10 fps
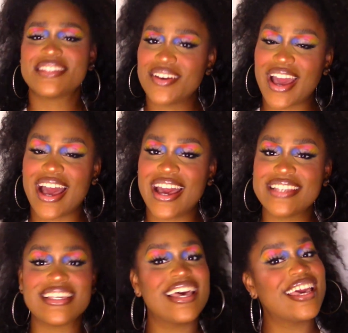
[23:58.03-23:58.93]
So
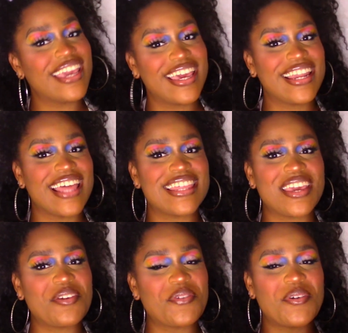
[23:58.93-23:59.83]
guys, again,
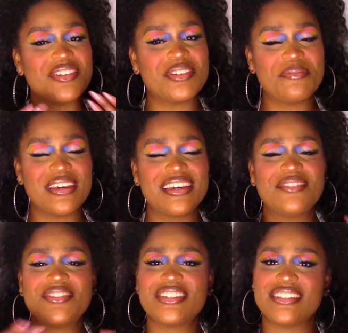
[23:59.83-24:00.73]
thank you for watching me,
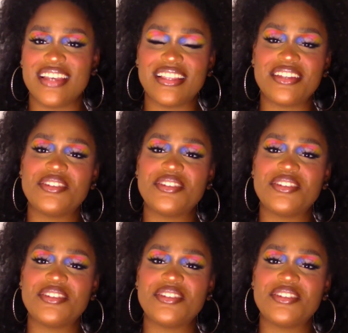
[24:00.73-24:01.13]
which is Nelly